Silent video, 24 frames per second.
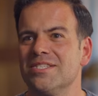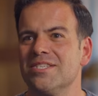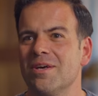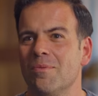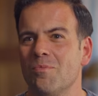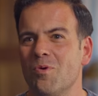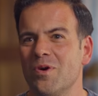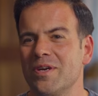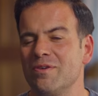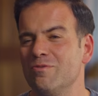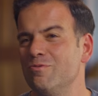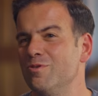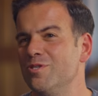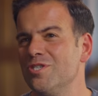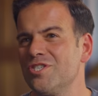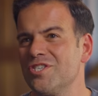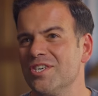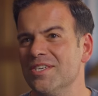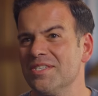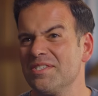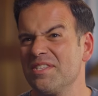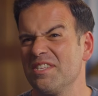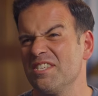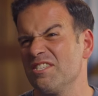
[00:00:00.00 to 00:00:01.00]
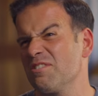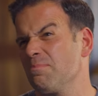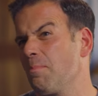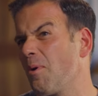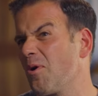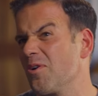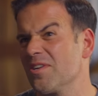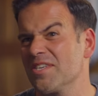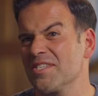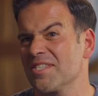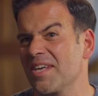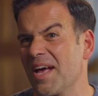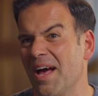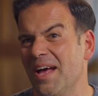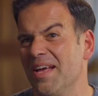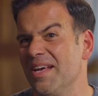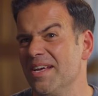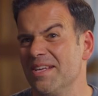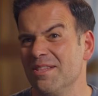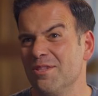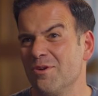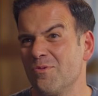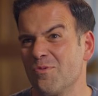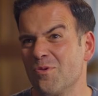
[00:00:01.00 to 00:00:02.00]
someone who's just the smartest guy
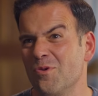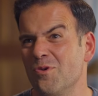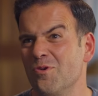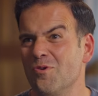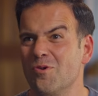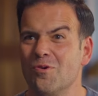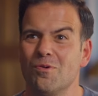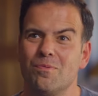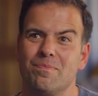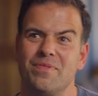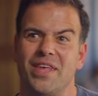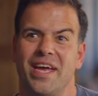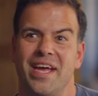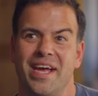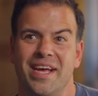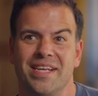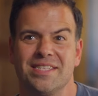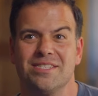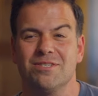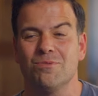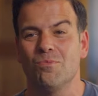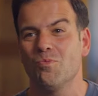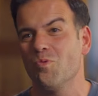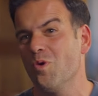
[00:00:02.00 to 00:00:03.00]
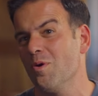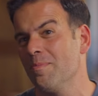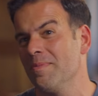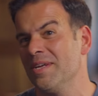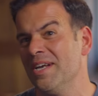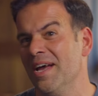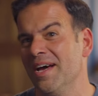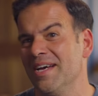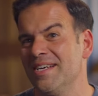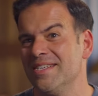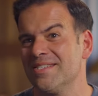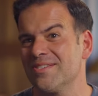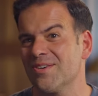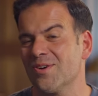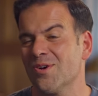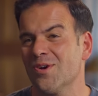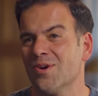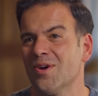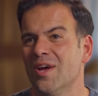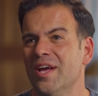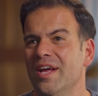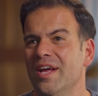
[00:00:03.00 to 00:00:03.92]
in the room, the handsome womanizer.